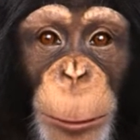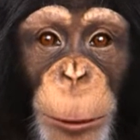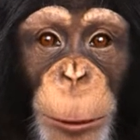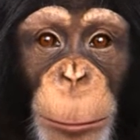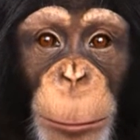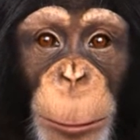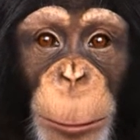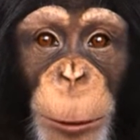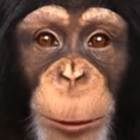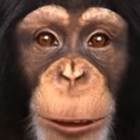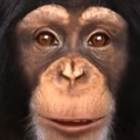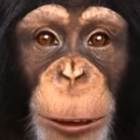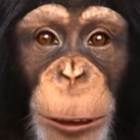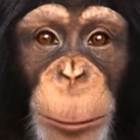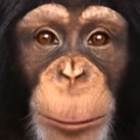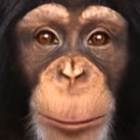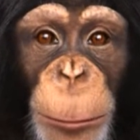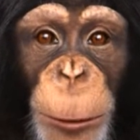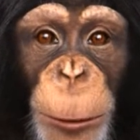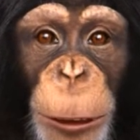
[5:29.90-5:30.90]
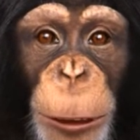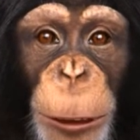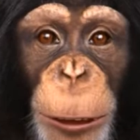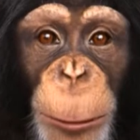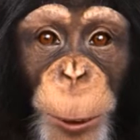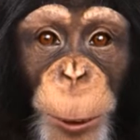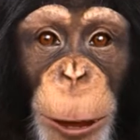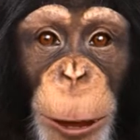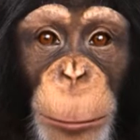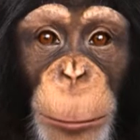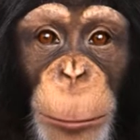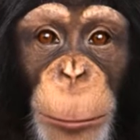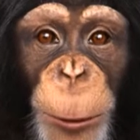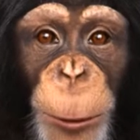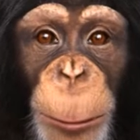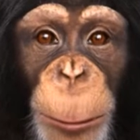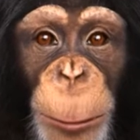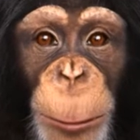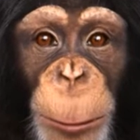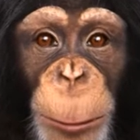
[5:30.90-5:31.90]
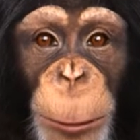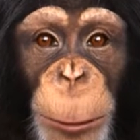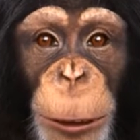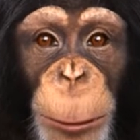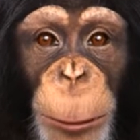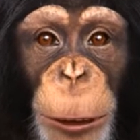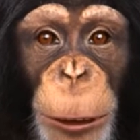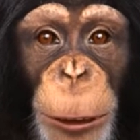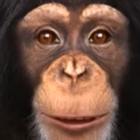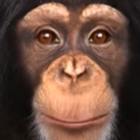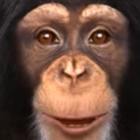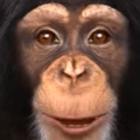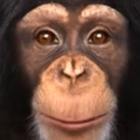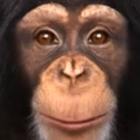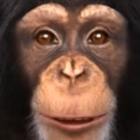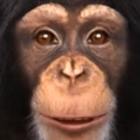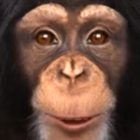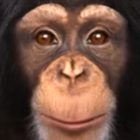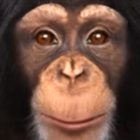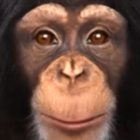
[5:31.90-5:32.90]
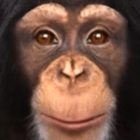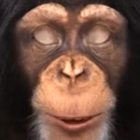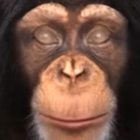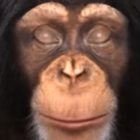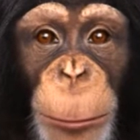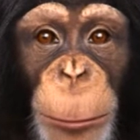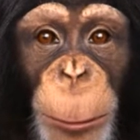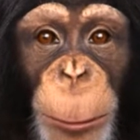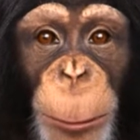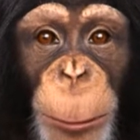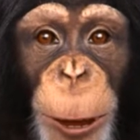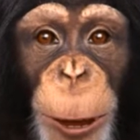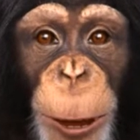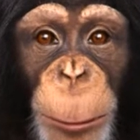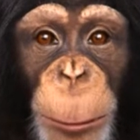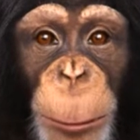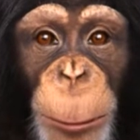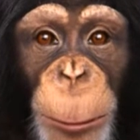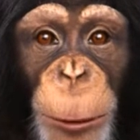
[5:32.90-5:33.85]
and listen to music while drinking herbal tea or allowed to dance.